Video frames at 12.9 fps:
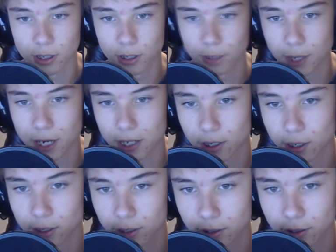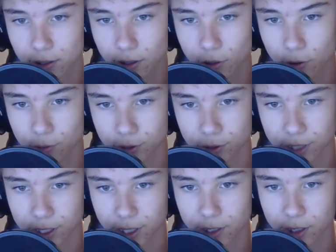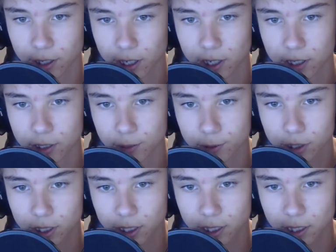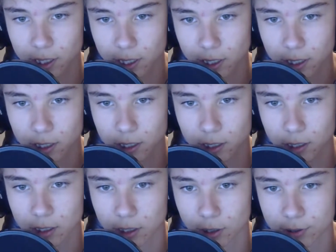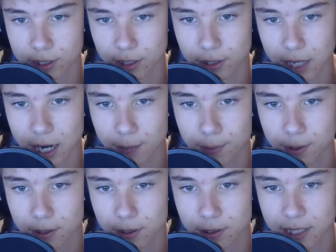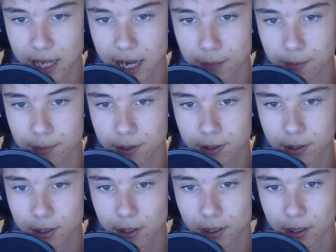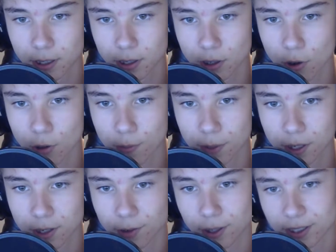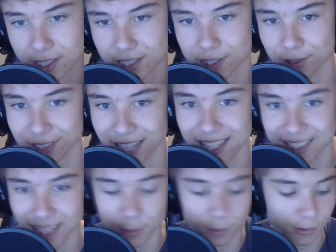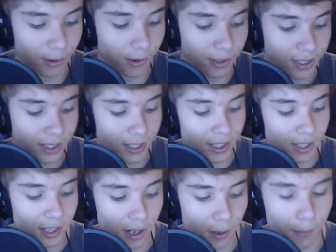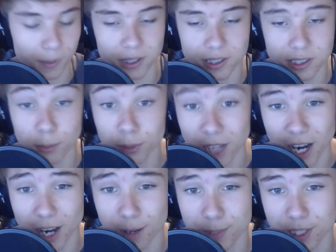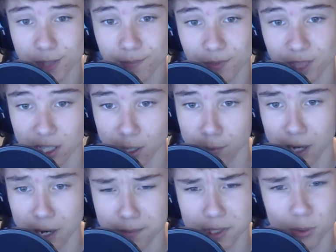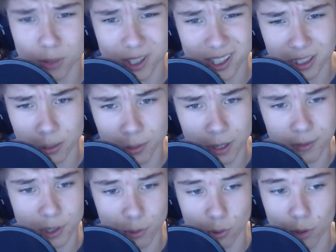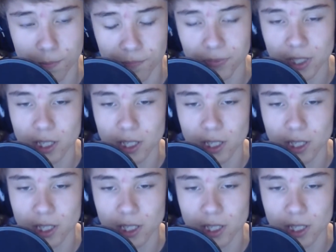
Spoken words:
on our home screen here, double click, close out an app, tap, open. Well, it didn't do it that time, of course, but sometimes it'll work, sometimes it won't.